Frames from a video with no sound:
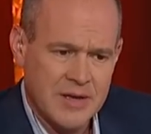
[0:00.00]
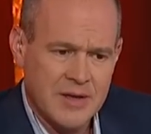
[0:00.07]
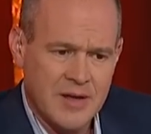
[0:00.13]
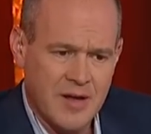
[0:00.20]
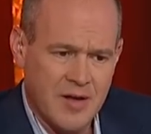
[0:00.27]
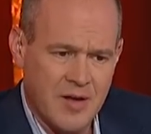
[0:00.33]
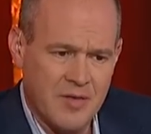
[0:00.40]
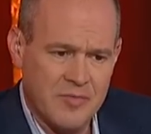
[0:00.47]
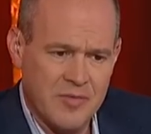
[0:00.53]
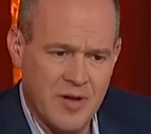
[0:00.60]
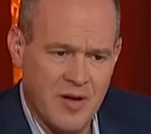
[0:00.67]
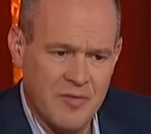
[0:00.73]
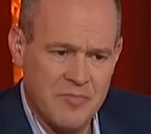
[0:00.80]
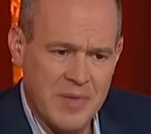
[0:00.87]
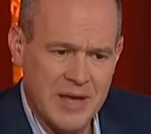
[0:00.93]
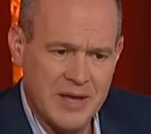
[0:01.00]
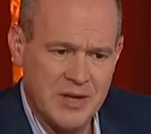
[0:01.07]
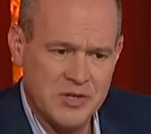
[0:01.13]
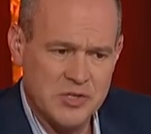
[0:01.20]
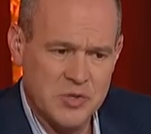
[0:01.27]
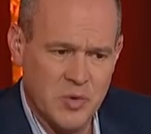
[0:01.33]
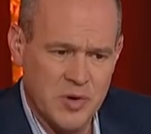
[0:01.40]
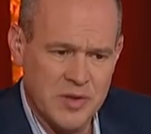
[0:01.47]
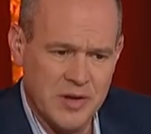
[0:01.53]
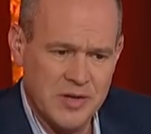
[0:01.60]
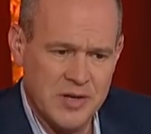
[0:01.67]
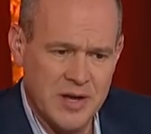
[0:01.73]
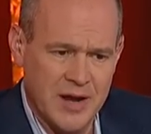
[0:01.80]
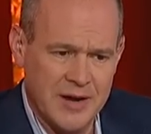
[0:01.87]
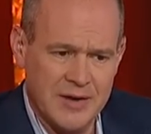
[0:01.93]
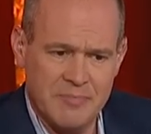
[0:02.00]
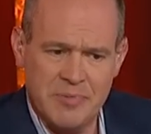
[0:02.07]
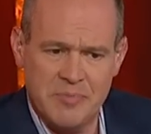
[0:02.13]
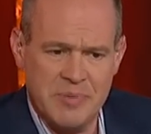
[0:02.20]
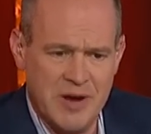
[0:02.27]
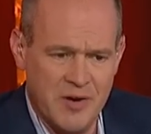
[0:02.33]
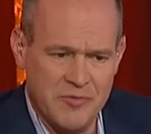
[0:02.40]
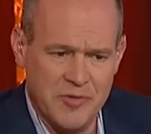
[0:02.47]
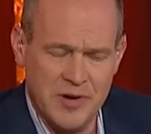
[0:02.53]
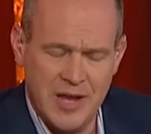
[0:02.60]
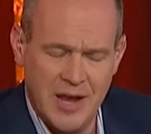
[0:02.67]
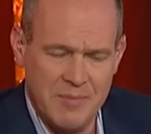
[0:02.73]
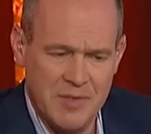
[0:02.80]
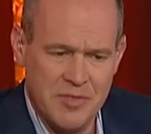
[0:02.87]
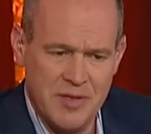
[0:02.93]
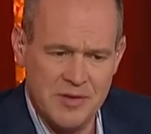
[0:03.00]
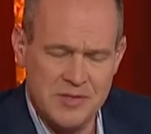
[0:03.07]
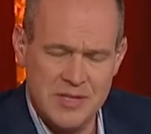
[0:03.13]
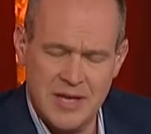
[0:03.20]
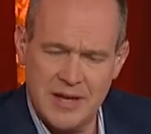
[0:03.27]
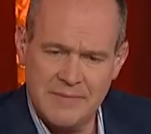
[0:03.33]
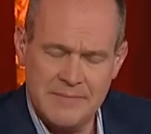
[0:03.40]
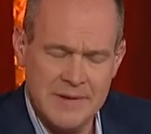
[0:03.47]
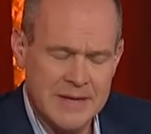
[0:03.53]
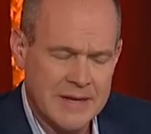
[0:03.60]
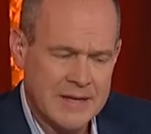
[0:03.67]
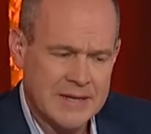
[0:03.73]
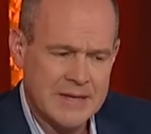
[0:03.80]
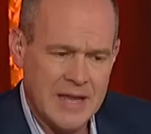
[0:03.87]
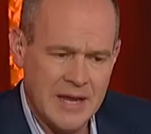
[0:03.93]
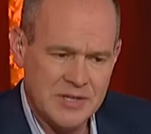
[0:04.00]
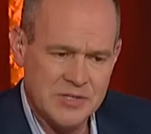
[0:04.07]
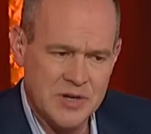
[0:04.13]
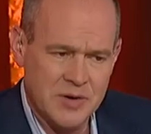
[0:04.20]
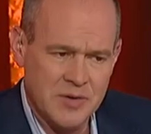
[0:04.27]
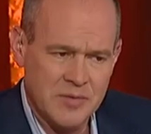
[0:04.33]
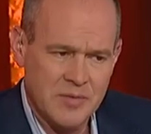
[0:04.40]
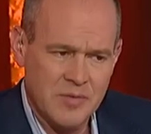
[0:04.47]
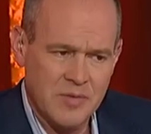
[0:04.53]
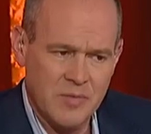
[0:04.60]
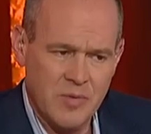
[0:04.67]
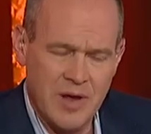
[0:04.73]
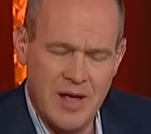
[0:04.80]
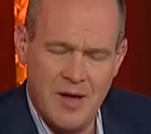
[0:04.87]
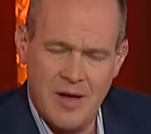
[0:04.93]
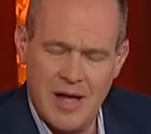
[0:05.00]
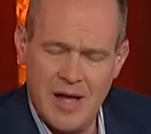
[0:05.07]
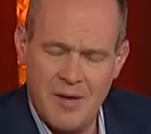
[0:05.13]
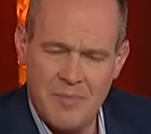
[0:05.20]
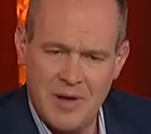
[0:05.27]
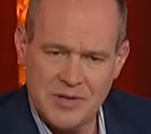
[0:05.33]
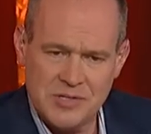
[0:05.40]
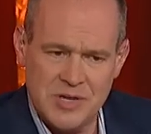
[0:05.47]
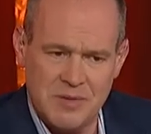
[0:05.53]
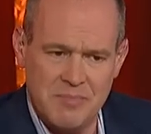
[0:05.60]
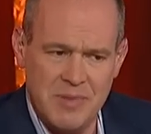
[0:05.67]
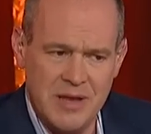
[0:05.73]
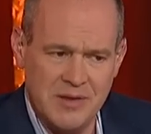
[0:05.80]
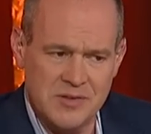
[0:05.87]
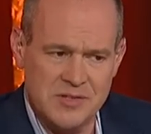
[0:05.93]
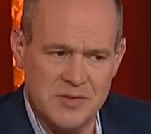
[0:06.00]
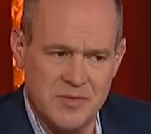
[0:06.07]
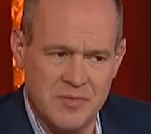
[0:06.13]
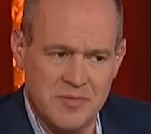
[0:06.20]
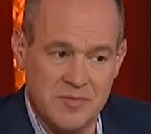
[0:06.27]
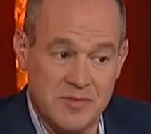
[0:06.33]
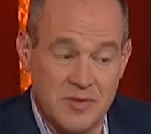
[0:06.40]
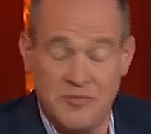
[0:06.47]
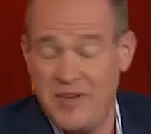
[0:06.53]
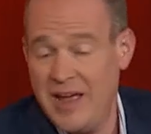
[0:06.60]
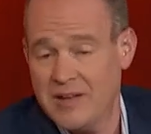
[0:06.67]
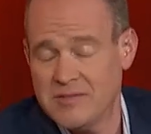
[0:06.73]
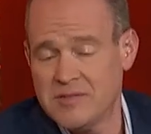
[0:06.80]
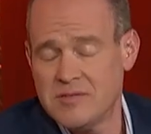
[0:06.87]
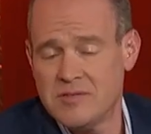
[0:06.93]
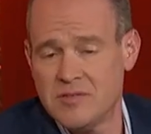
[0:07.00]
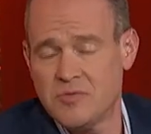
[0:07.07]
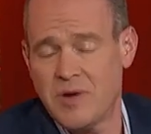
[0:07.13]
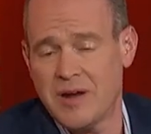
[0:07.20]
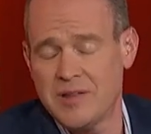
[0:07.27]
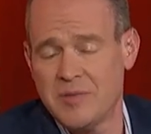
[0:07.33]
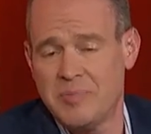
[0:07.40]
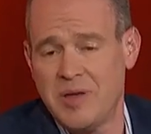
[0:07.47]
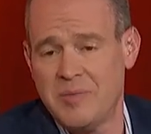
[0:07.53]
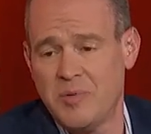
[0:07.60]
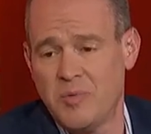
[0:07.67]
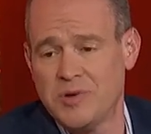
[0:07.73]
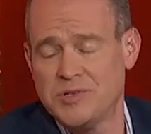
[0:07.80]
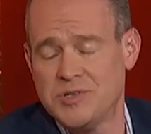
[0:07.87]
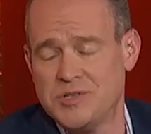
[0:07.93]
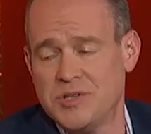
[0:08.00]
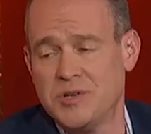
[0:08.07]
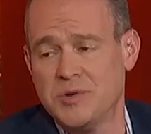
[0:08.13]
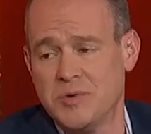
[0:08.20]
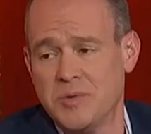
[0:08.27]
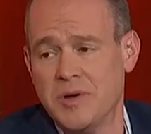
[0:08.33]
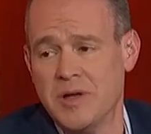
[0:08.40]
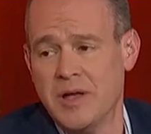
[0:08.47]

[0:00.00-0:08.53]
of of making sure that you got to prepare for a game and things that nature, how, how much it means to, to fans, just regular people, what you do,